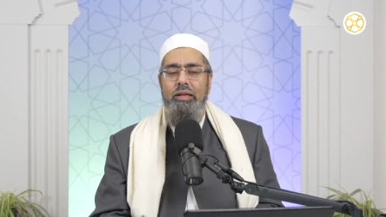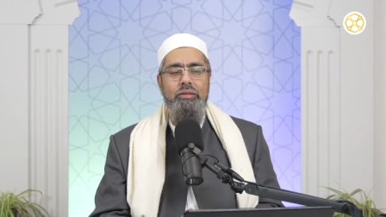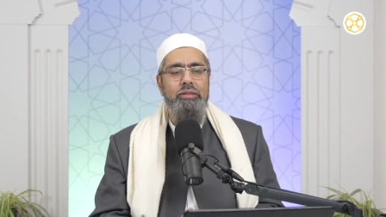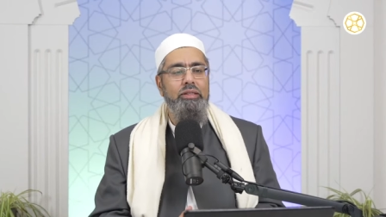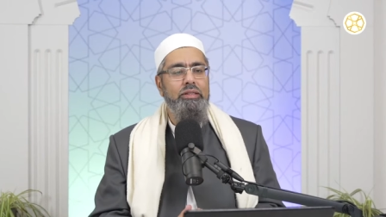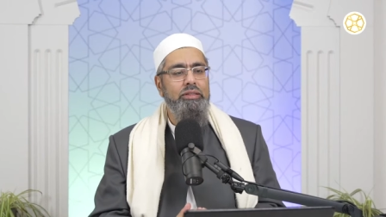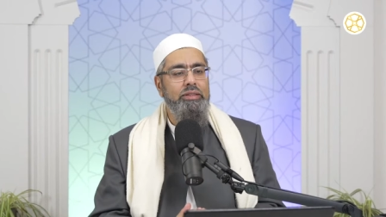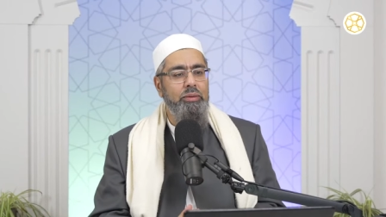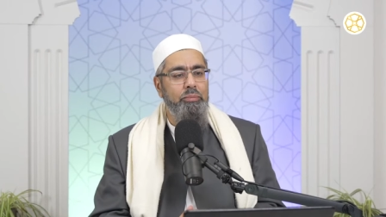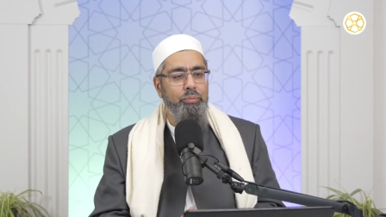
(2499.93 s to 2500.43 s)

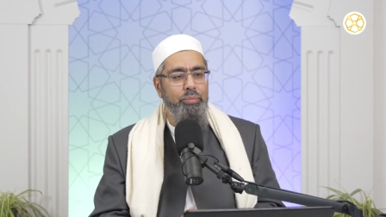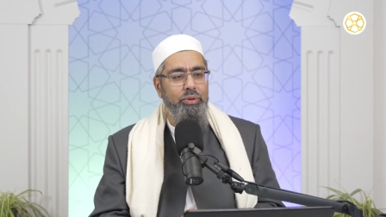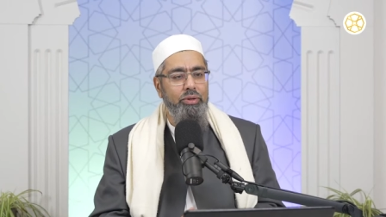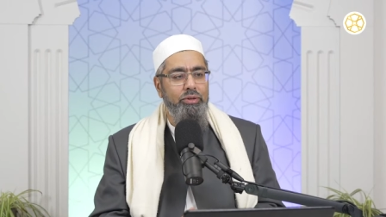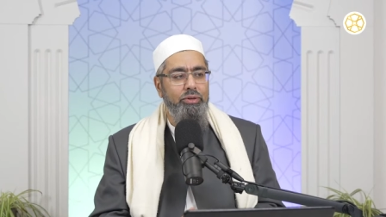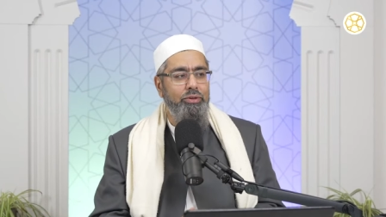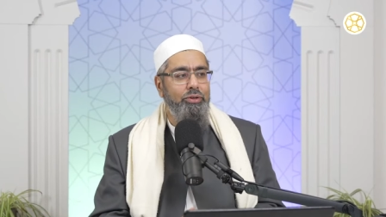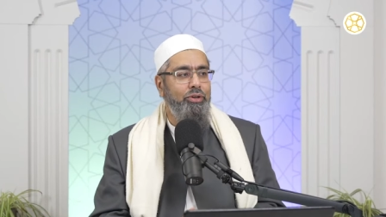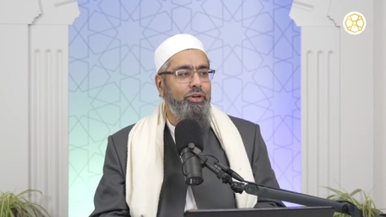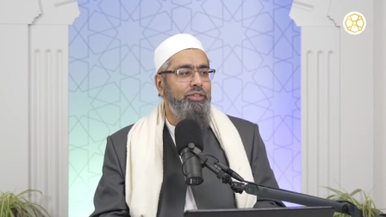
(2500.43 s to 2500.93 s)
It's a simple
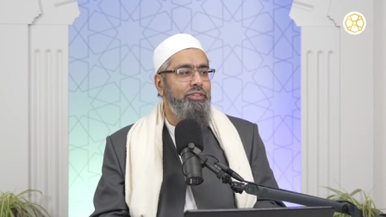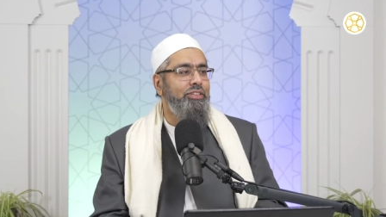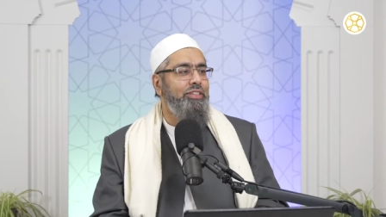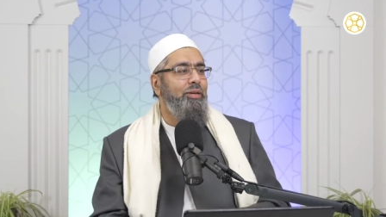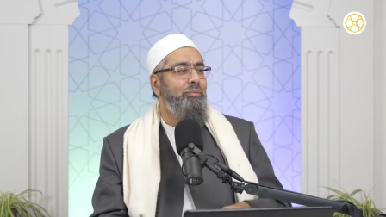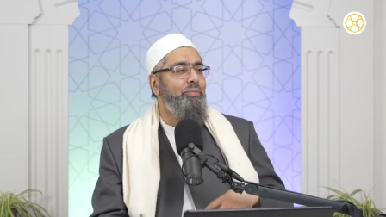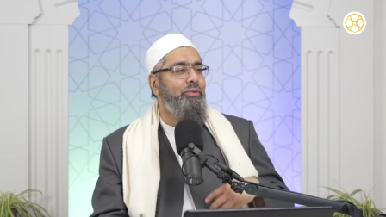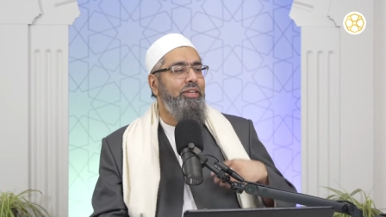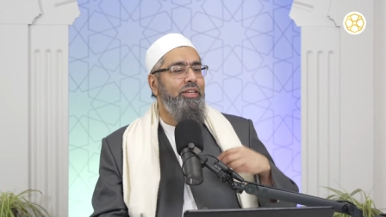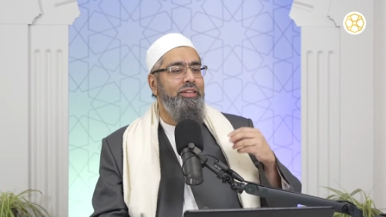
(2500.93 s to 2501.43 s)

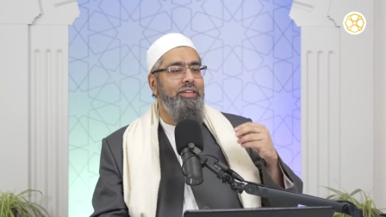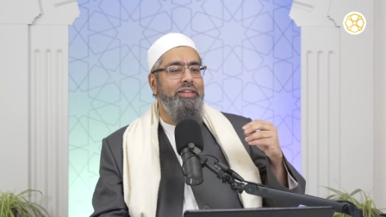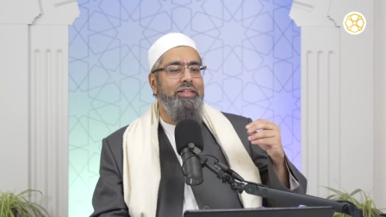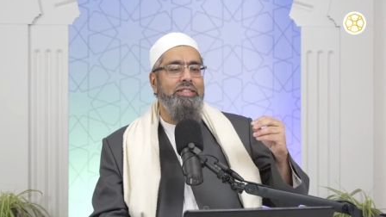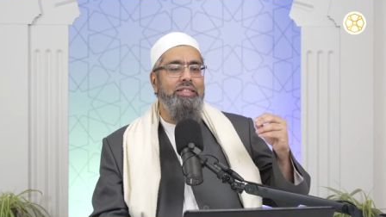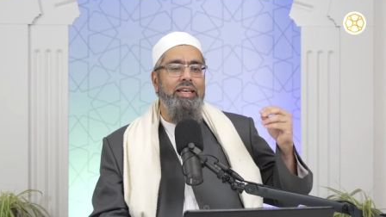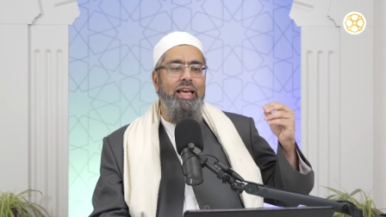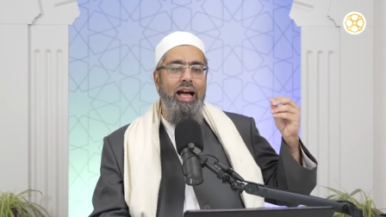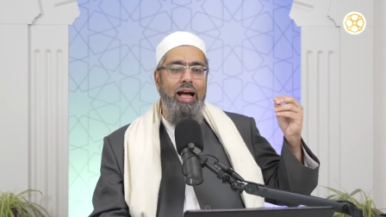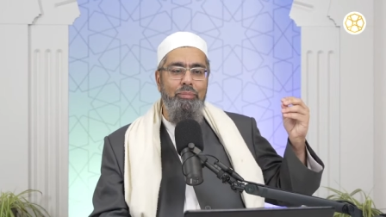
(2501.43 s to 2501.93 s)
concept that there's
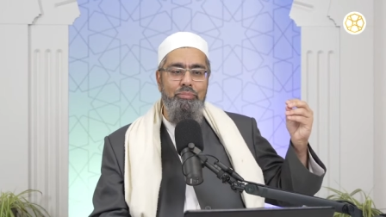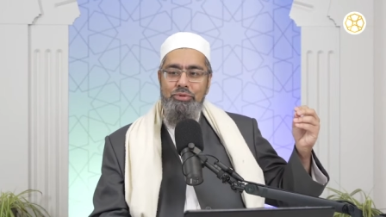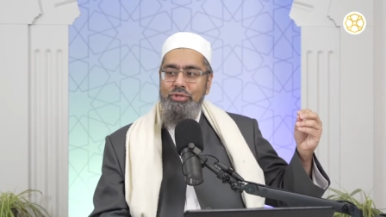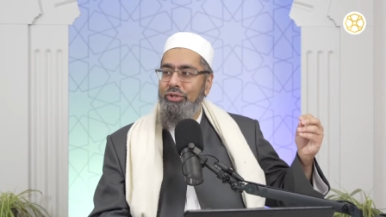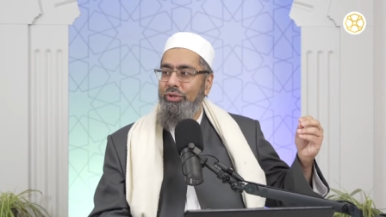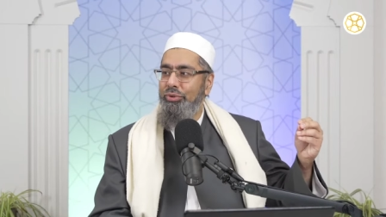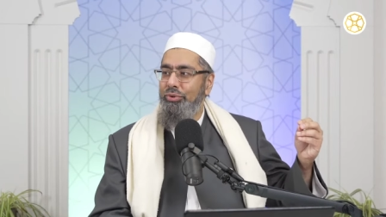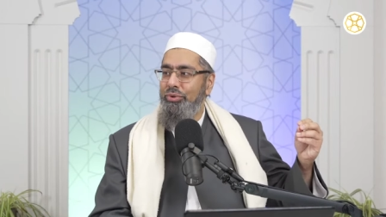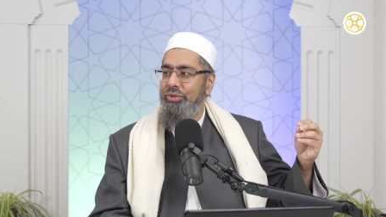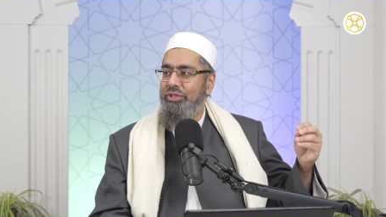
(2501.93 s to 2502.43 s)
the
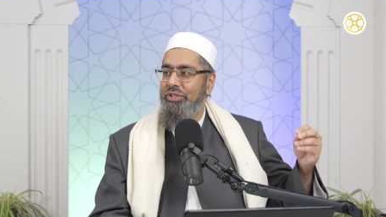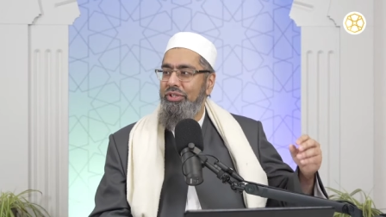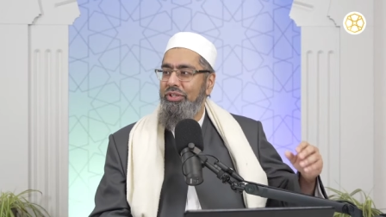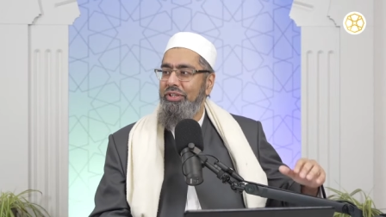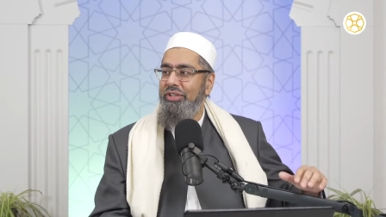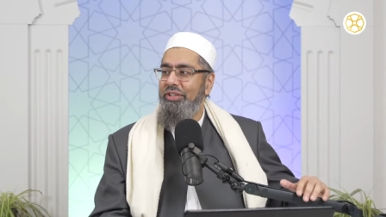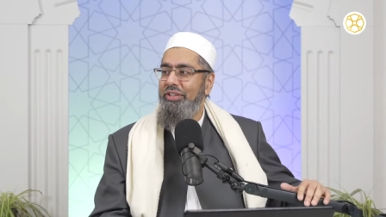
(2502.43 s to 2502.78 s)
absolute.